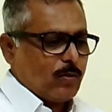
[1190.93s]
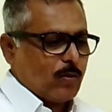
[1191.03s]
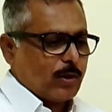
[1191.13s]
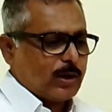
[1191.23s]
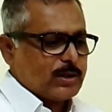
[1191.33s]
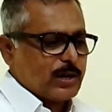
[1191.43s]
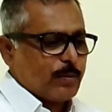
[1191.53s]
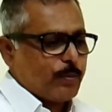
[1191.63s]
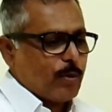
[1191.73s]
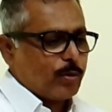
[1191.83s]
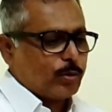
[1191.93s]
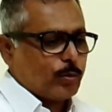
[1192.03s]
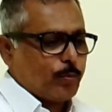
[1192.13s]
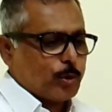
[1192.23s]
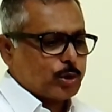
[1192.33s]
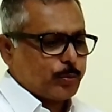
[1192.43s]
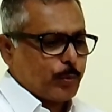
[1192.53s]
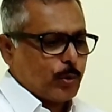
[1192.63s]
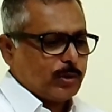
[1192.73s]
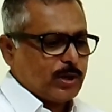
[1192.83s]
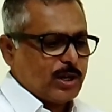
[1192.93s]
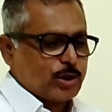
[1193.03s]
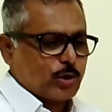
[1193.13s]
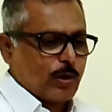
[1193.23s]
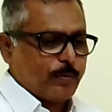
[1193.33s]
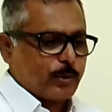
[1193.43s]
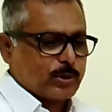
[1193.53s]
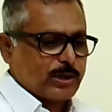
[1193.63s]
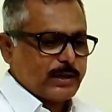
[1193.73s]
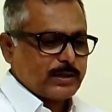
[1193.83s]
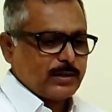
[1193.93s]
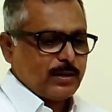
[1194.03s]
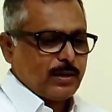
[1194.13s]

court is empowered to postpone the issue of process,